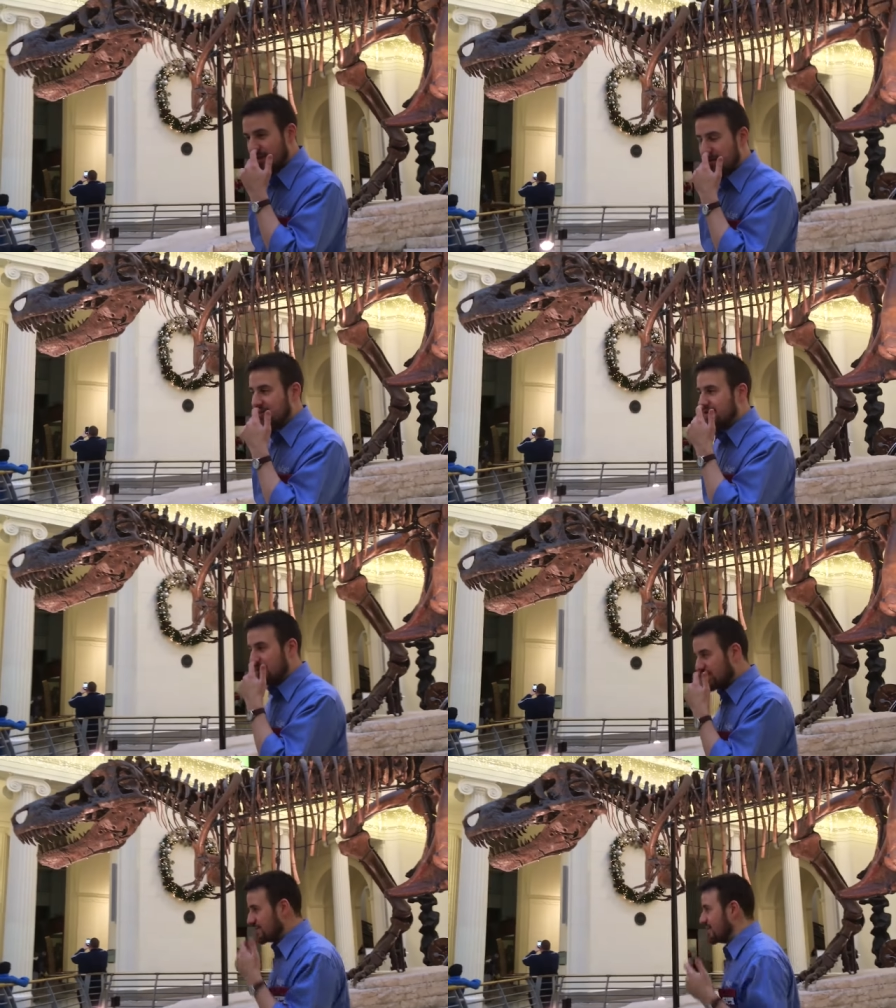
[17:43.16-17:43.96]
seemingly
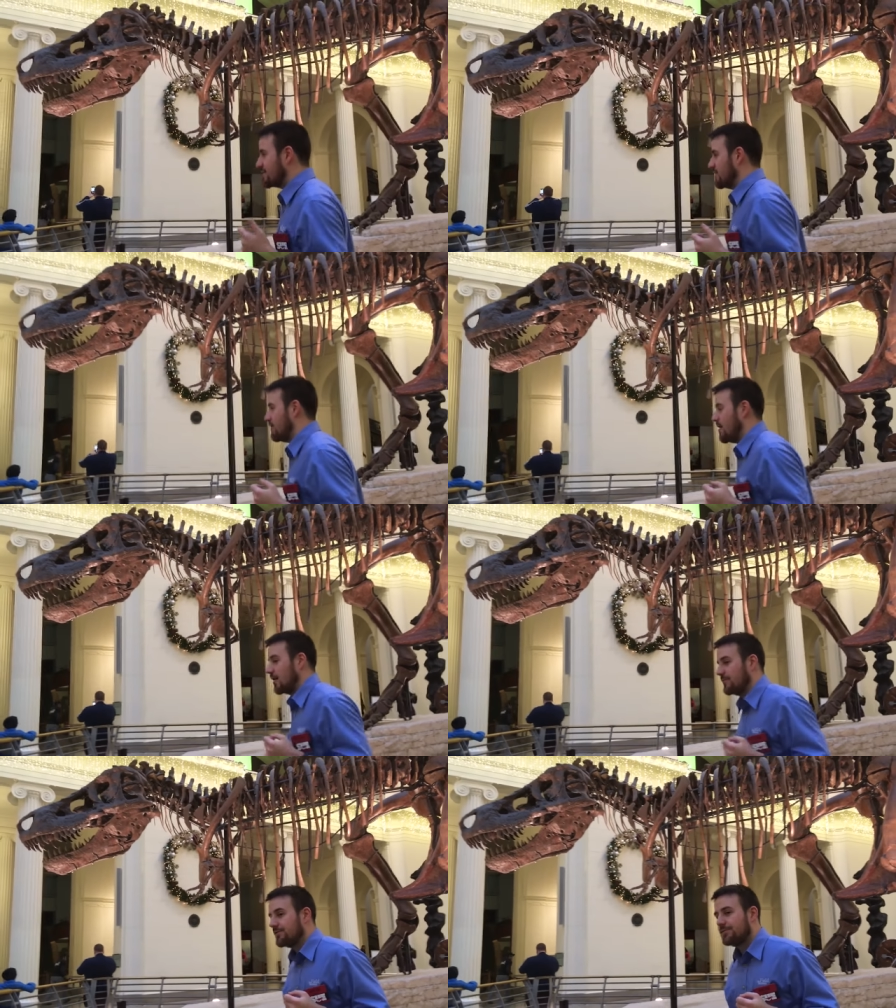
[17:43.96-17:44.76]
useless little
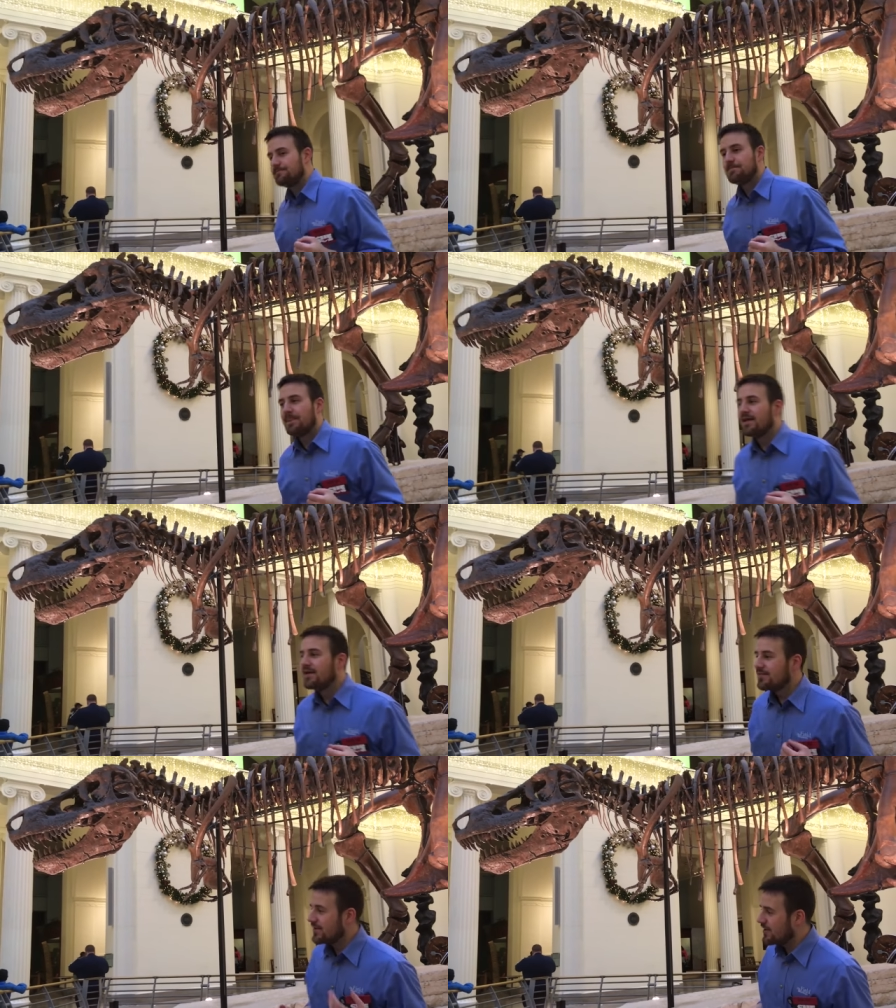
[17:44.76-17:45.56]
arms?
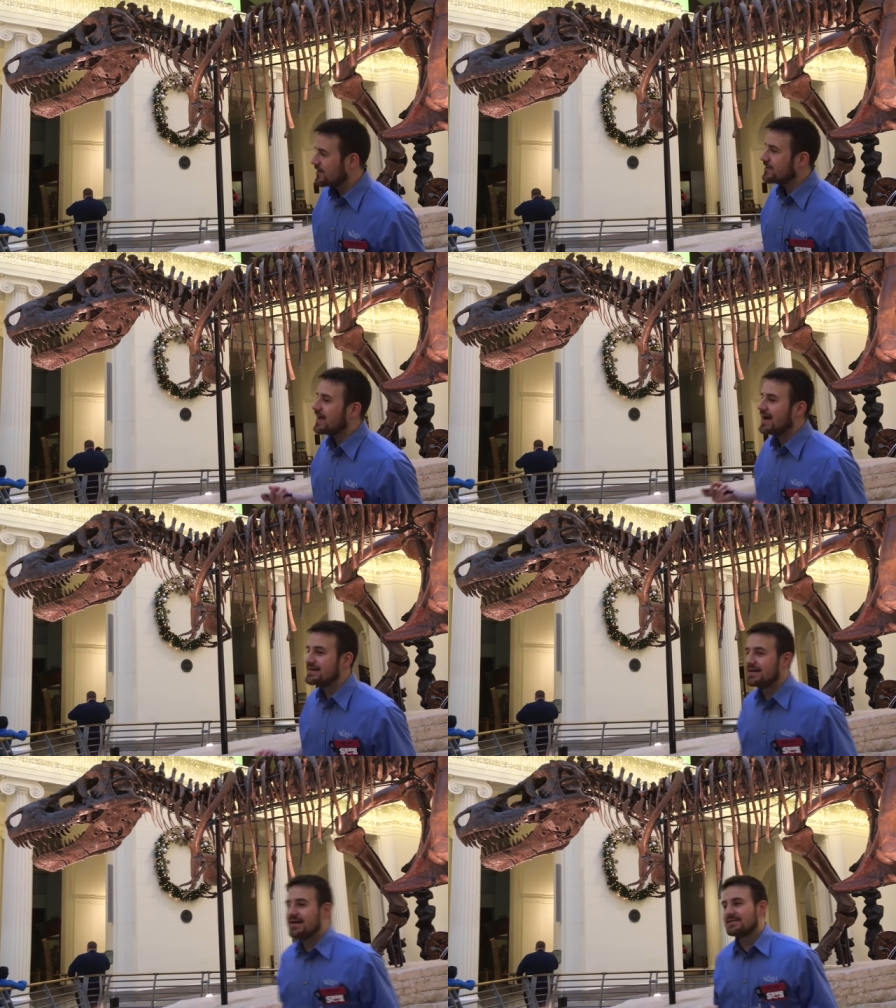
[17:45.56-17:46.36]
The early
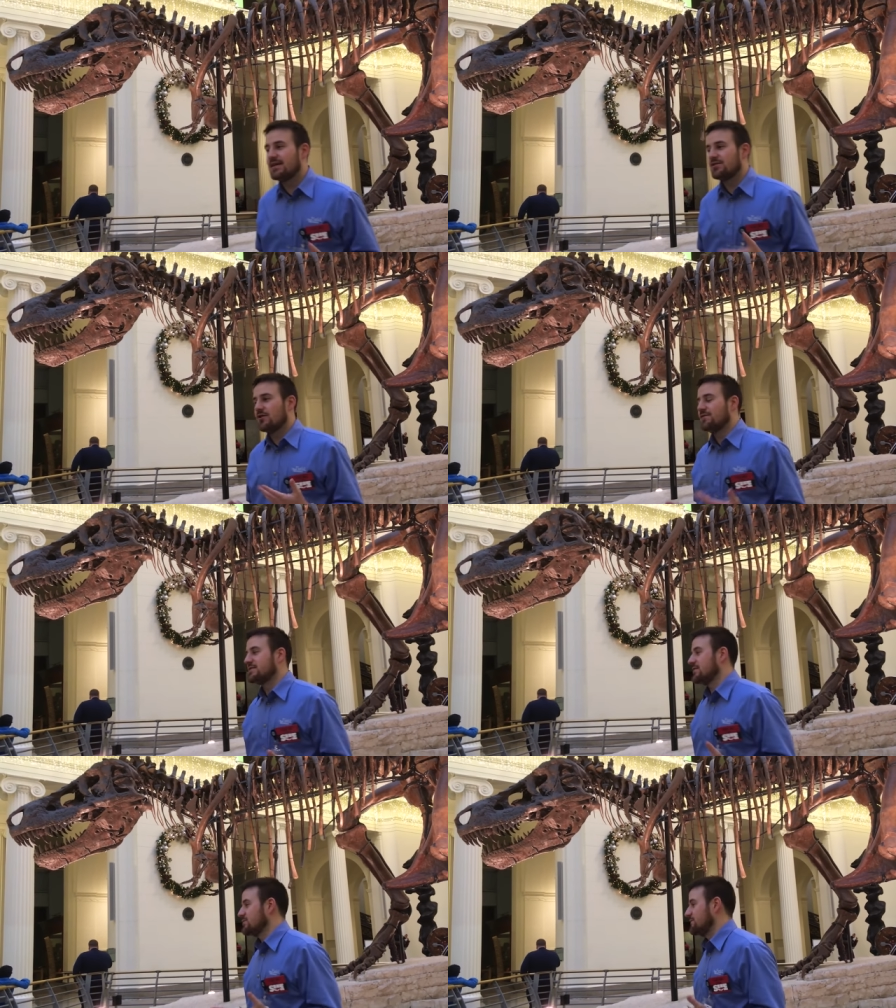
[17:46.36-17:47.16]
idea is that they're a
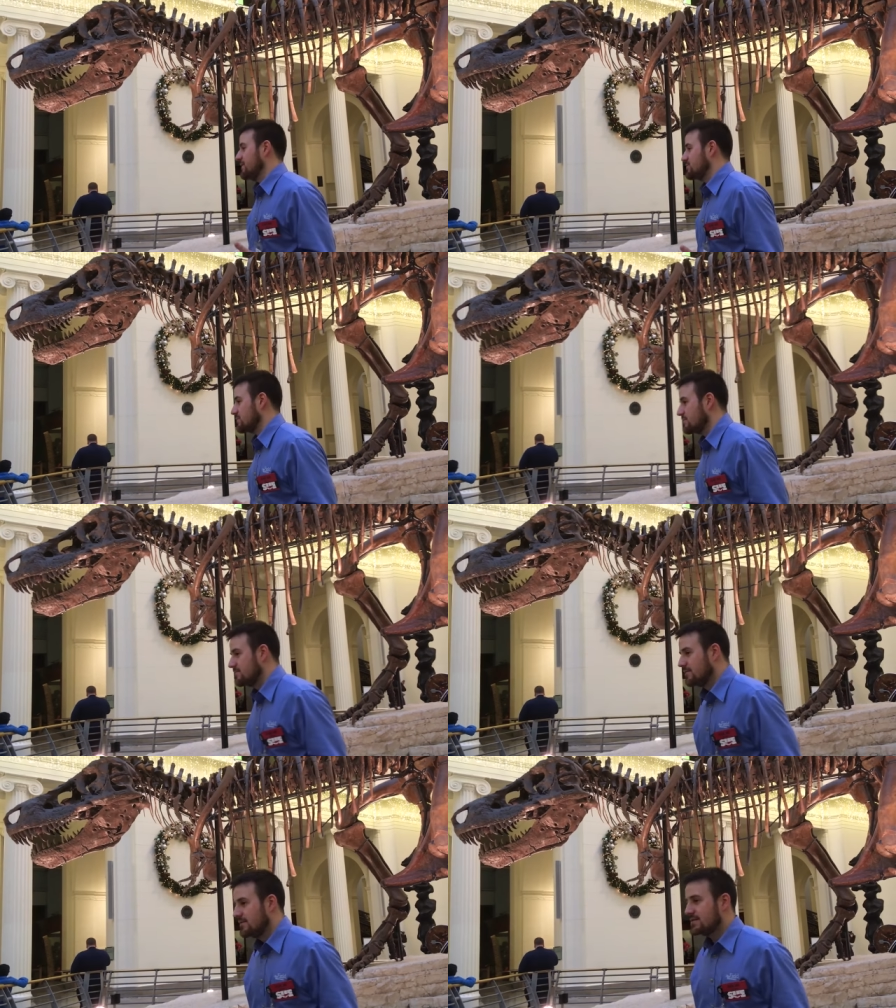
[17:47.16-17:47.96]
vestigial feature.
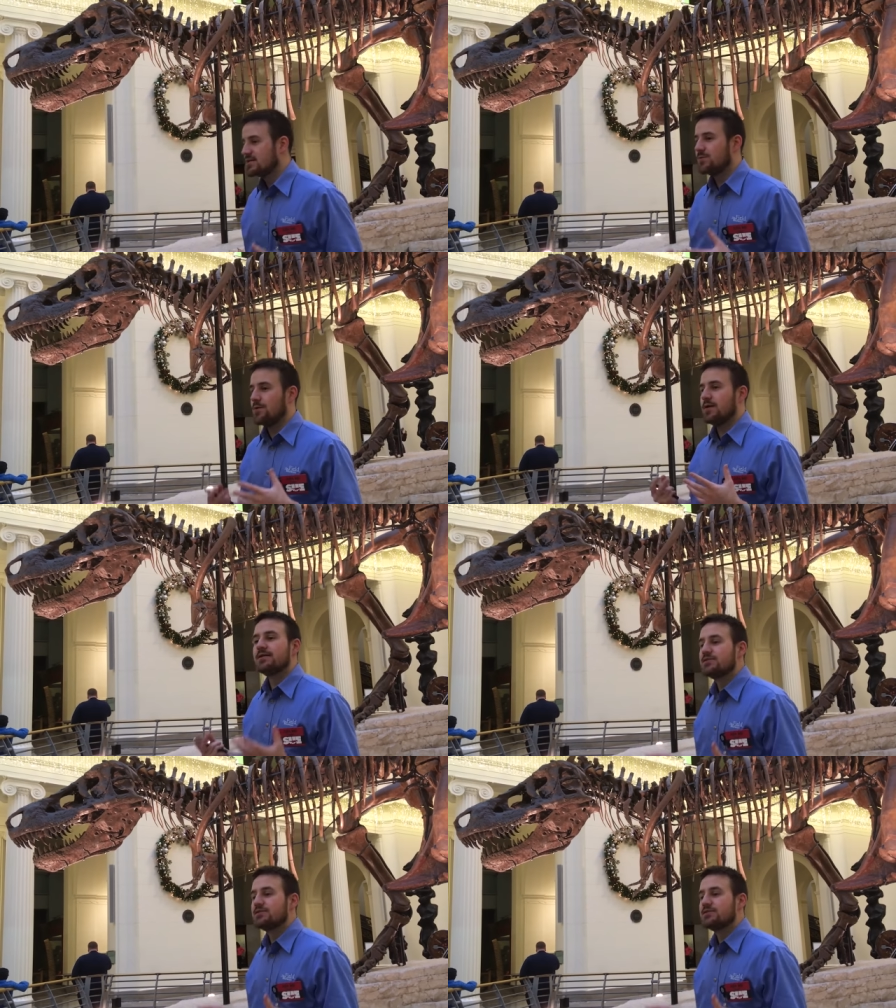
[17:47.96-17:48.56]
This is what we